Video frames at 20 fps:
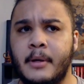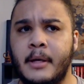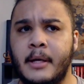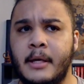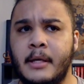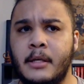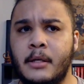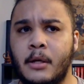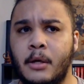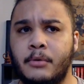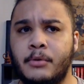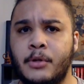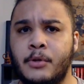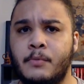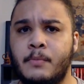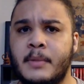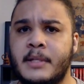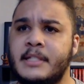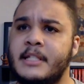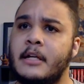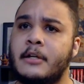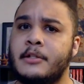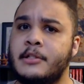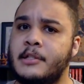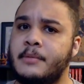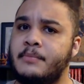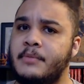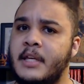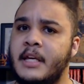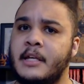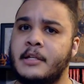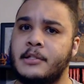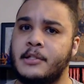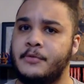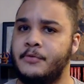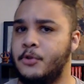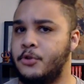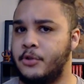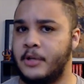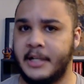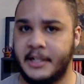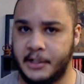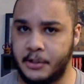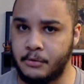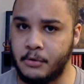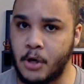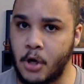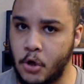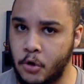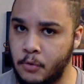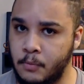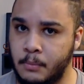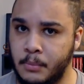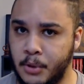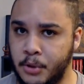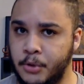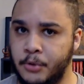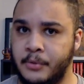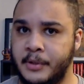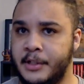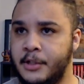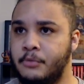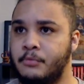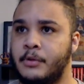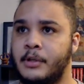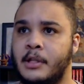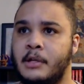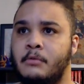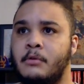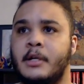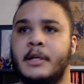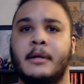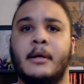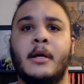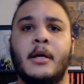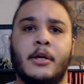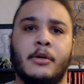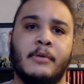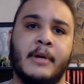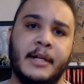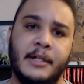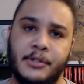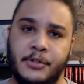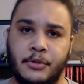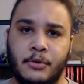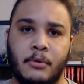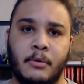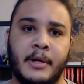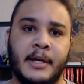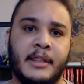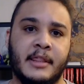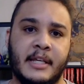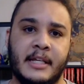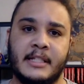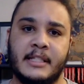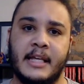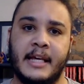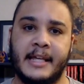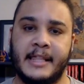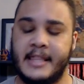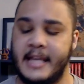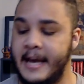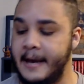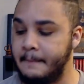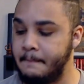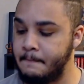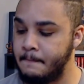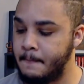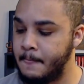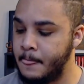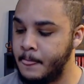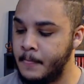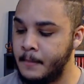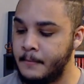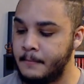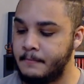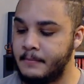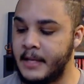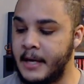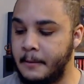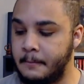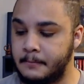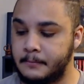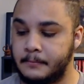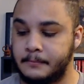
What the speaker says: you know, you miss out on some things if you're trying to do a home brew and you really want to create a story and things like that. Now,